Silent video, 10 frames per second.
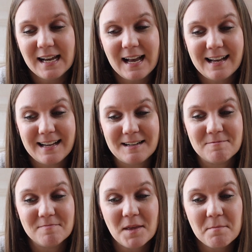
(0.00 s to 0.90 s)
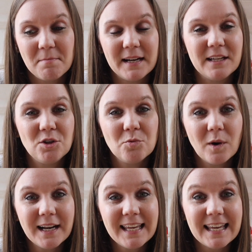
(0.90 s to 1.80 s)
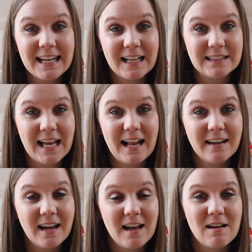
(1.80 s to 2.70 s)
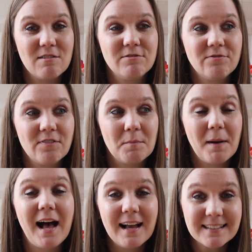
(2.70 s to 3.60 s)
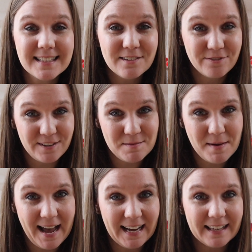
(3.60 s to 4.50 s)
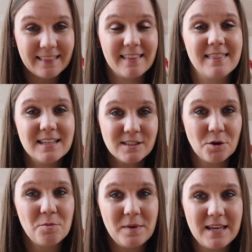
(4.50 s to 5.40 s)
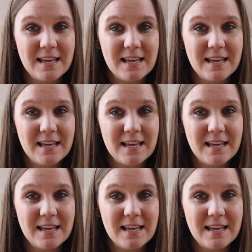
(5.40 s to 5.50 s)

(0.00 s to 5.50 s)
But you want to get a lot of positive feedback that this OB